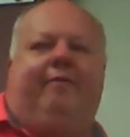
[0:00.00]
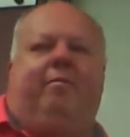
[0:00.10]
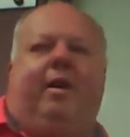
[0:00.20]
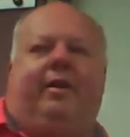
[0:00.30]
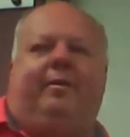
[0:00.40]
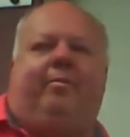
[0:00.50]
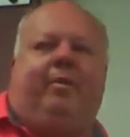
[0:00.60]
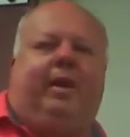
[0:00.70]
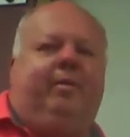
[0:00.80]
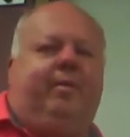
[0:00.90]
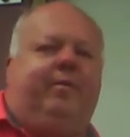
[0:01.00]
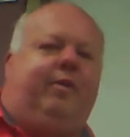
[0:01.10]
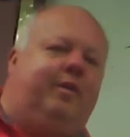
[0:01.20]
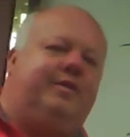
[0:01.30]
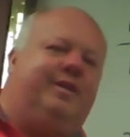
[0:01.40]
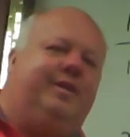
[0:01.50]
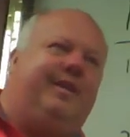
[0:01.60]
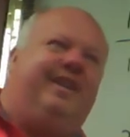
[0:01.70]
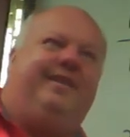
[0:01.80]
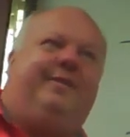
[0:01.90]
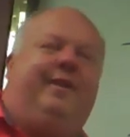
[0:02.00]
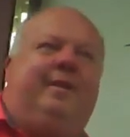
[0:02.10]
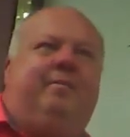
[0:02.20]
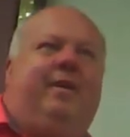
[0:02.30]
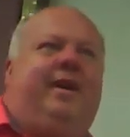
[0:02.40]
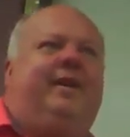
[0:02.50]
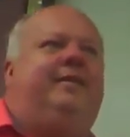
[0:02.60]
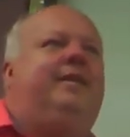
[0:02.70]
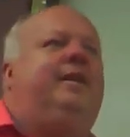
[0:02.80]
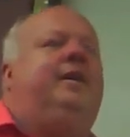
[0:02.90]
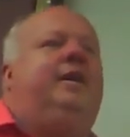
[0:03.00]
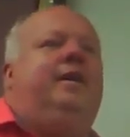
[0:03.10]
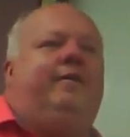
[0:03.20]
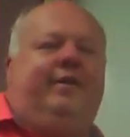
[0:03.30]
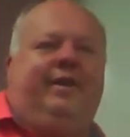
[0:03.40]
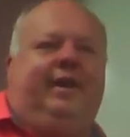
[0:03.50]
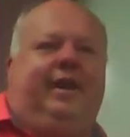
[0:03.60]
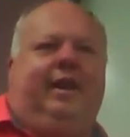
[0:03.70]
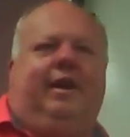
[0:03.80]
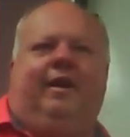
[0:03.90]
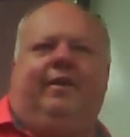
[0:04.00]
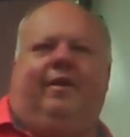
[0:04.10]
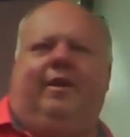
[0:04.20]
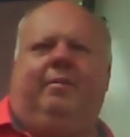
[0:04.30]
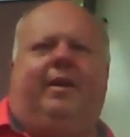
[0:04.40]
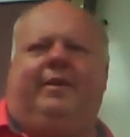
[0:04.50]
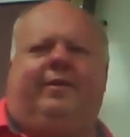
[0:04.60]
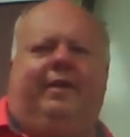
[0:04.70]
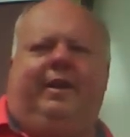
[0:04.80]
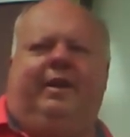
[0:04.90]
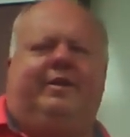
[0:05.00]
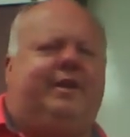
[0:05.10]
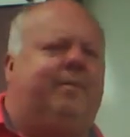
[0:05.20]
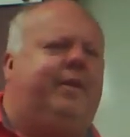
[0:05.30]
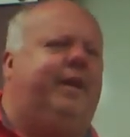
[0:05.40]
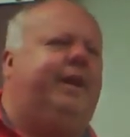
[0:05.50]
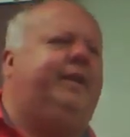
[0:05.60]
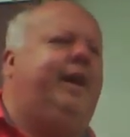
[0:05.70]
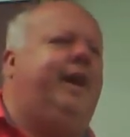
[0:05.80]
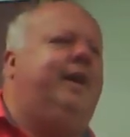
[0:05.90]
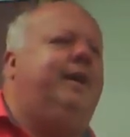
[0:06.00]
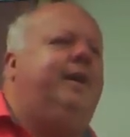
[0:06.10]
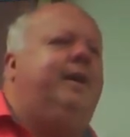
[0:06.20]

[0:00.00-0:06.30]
bought the premium version. I think it's $50 for the year, $30 for the year, something like that.